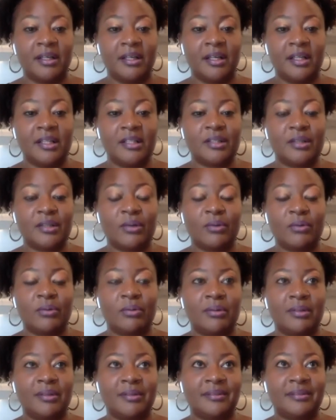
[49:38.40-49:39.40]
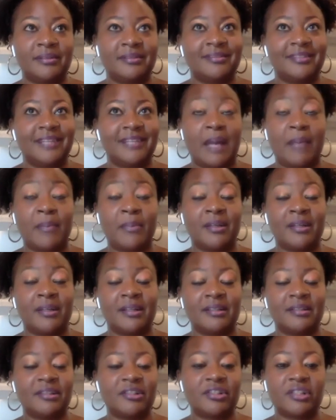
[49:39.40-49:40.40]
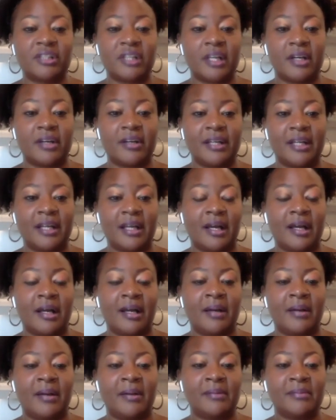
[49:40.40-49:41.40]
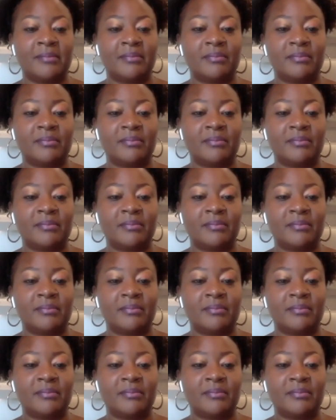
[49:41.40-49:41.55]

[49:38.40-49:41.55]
And so I'm going to just share an, uh,